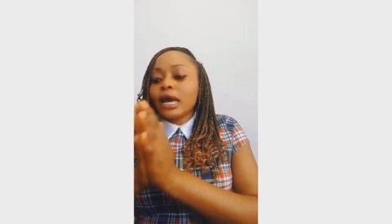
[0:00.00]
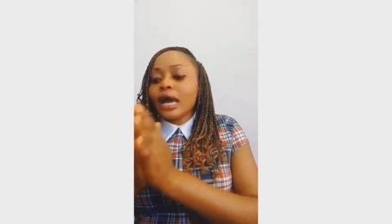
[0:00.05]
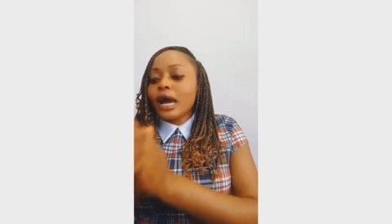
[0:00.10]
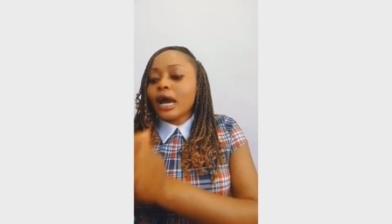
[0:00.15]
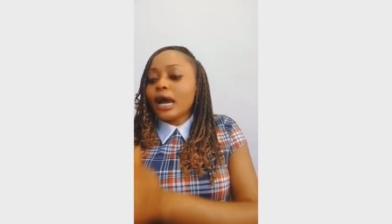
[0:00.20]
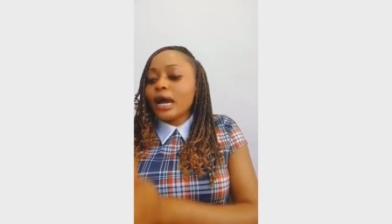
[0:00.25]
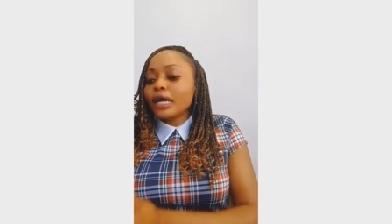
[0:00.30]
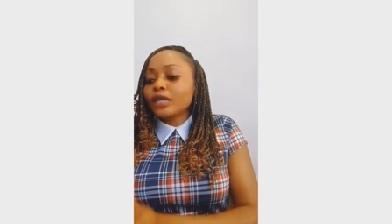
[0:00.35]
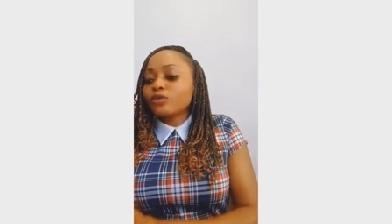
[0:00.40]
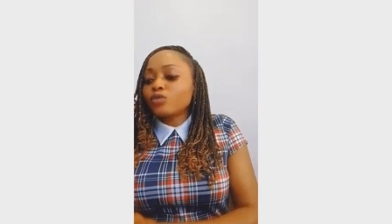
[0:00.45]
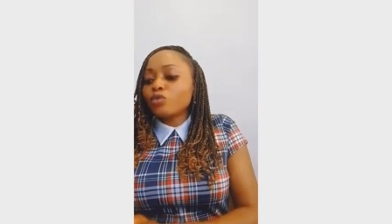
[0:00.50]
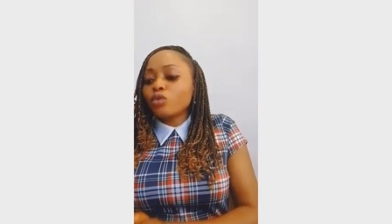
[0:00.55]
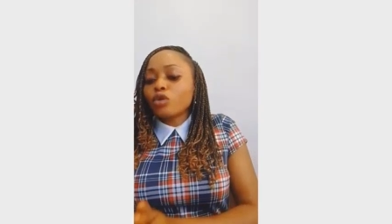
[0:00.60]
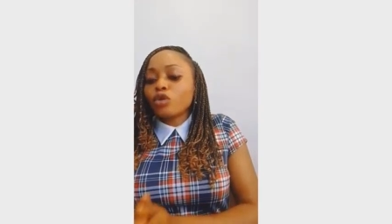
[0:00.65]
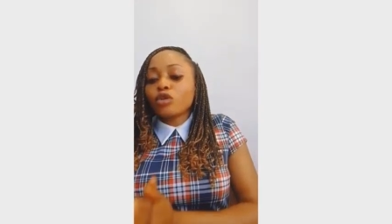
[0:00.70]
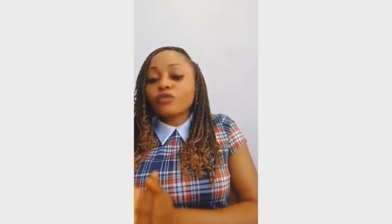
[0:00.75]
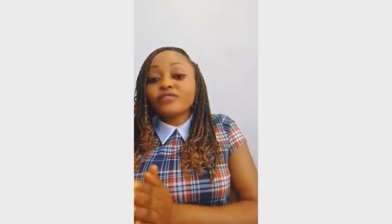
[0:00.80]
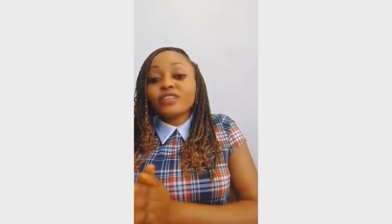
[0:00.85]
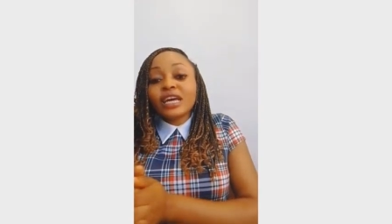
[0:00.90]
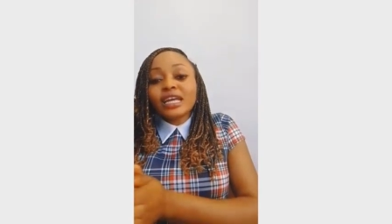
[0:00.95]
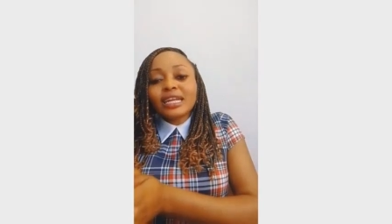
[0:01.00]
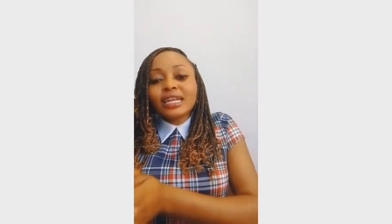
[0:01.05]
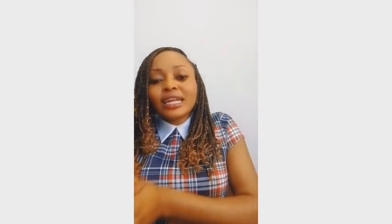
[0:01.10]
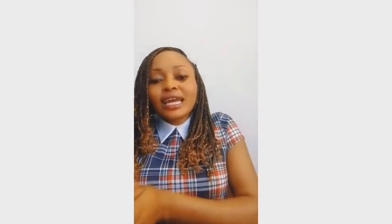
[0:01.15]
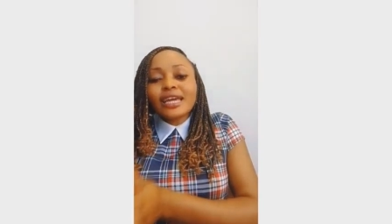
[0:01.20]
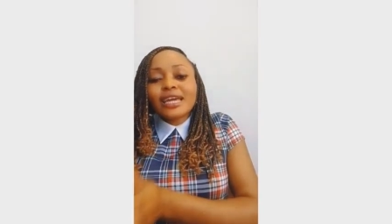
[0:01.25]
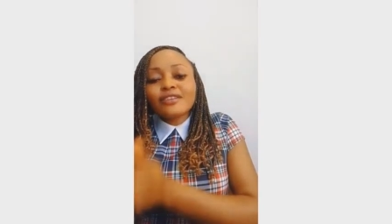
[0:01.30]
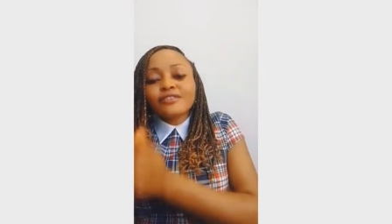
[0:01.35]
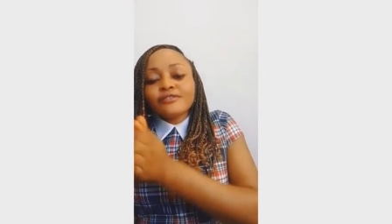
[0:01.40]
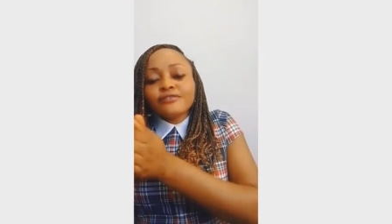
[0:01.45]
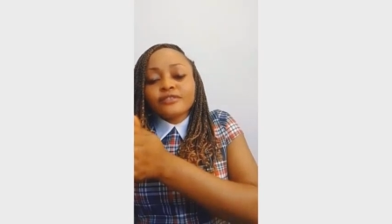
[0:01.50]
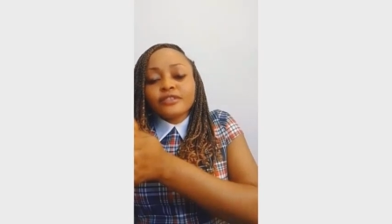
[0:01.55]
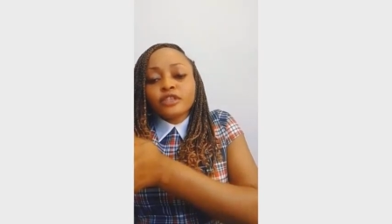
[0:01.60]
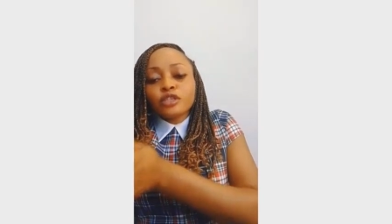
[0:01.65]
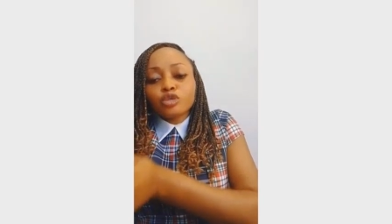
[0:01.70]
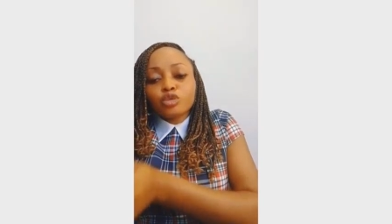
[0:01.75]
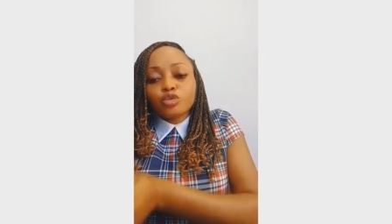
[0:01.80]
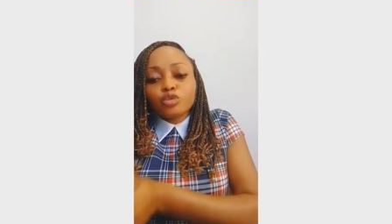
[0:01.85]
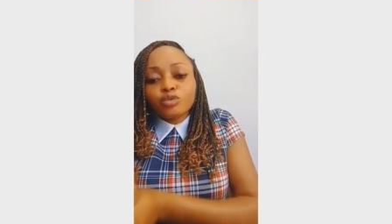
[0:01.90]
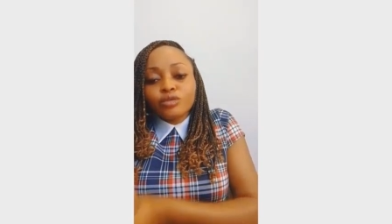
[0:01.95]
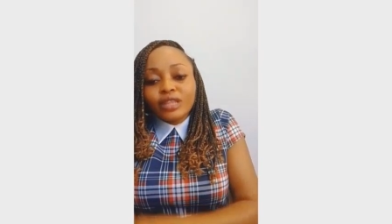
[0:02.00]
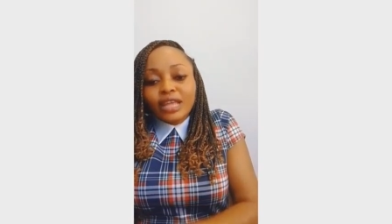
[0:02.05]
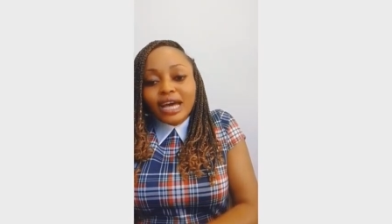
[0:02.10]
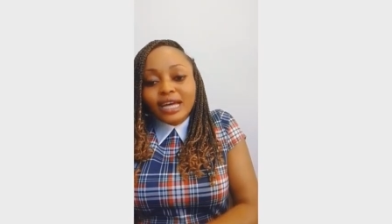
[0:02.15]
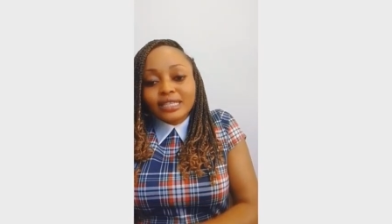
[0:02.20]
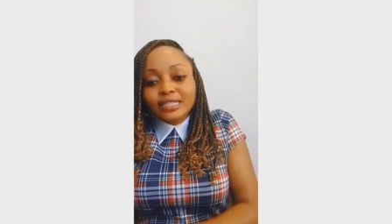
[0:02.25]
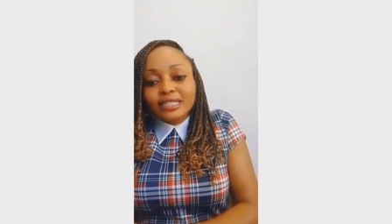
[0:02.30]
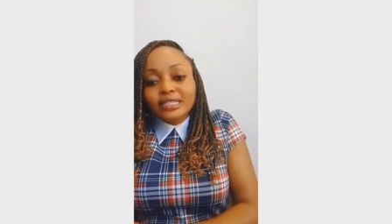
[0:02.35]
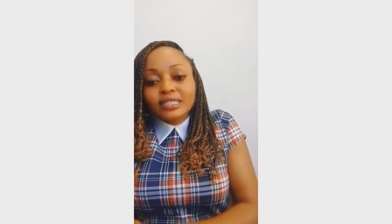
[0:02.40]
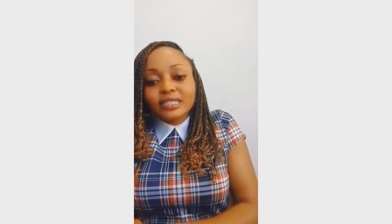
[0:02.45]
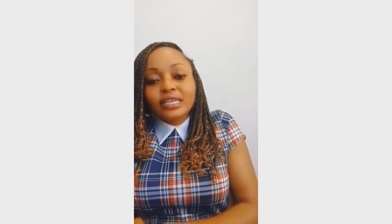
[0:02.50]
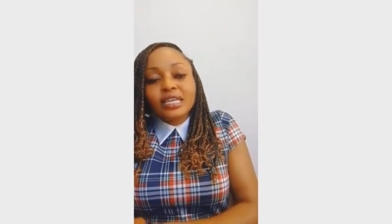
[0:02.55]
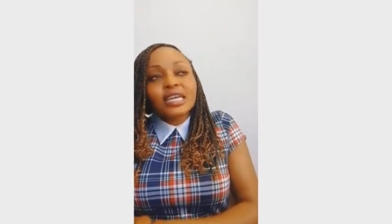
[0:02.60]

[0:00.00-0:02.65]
hard work, of their lives to that.